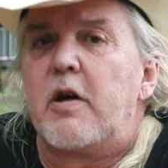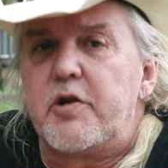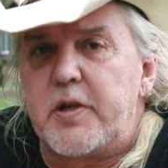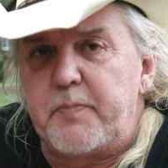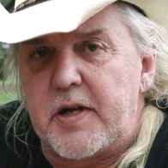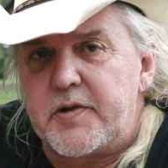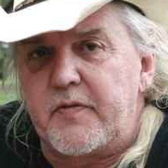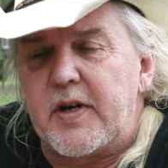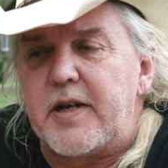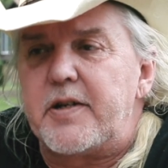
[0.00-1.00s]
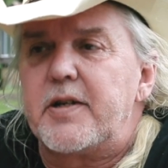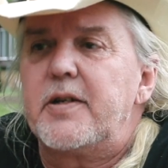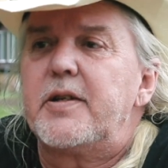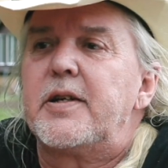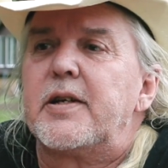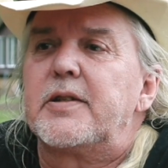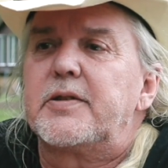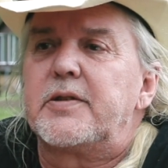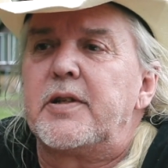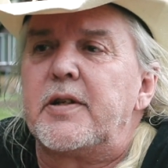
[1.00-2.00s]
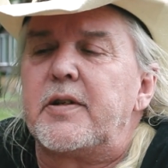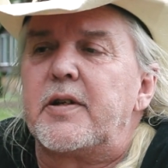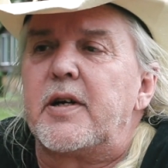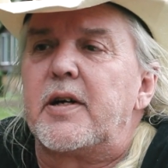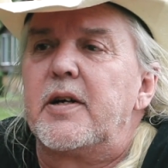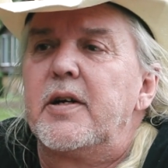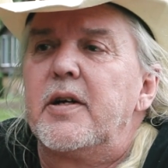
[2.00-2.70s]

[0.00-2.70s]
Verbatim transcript: Goshen, Pennsylvania, yes. And uh,